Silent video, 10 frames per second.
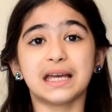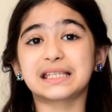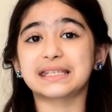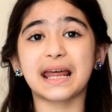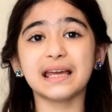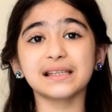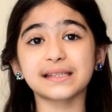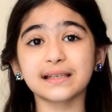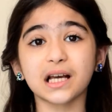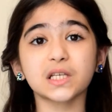Israel's
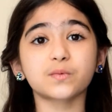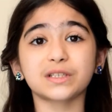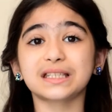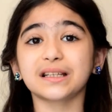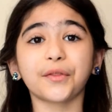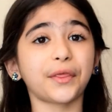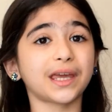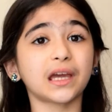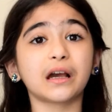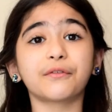sons were still
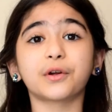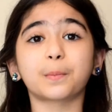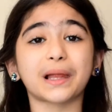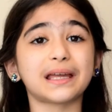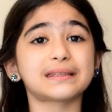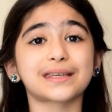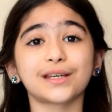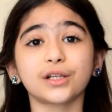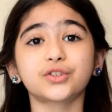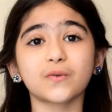thinking of their plan to
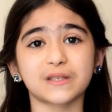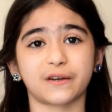kill Joseph.